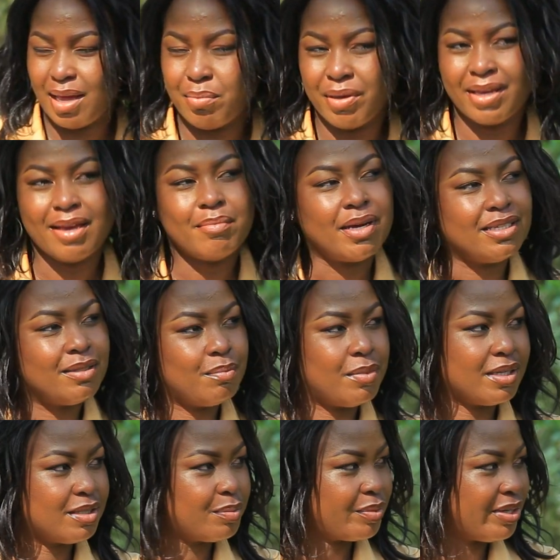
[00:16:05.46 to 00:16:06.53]
I became a
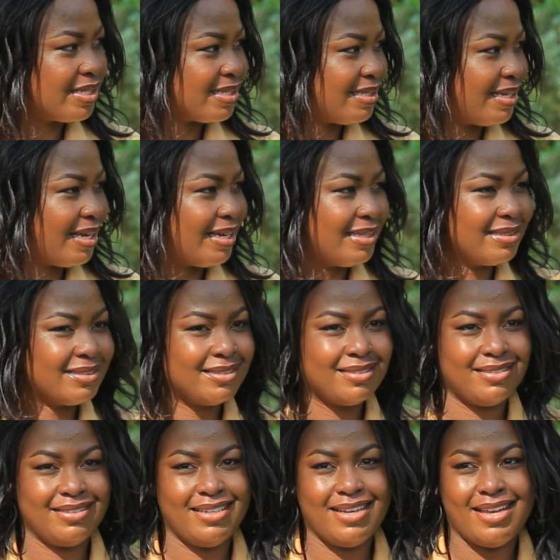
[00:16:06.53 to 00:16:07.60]
debate president.